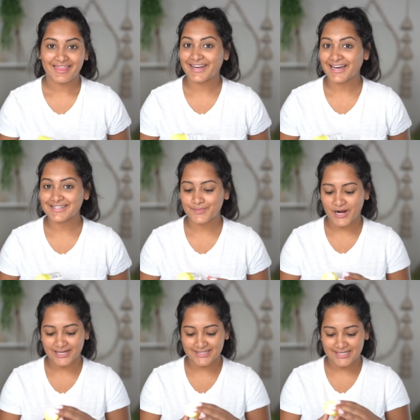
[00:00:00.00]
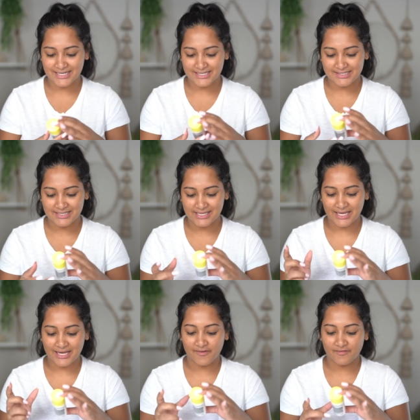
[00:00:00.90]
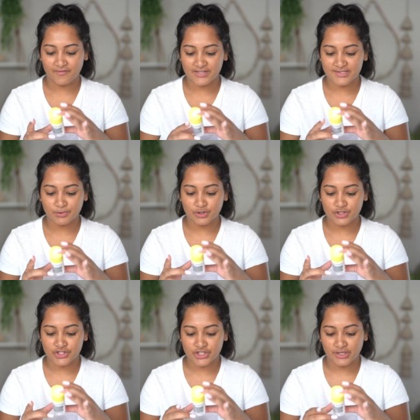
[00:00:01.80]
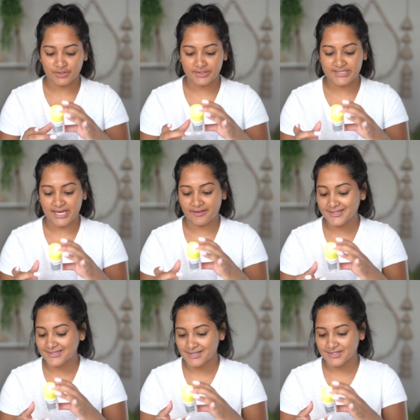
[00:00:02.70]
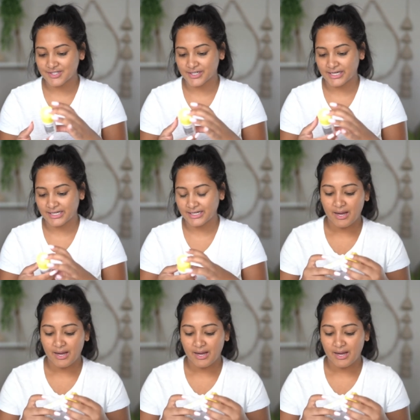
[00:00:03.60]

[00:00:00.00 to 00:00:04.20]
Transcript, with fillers: The next product is the Invisible Shield Daily Sunscreen.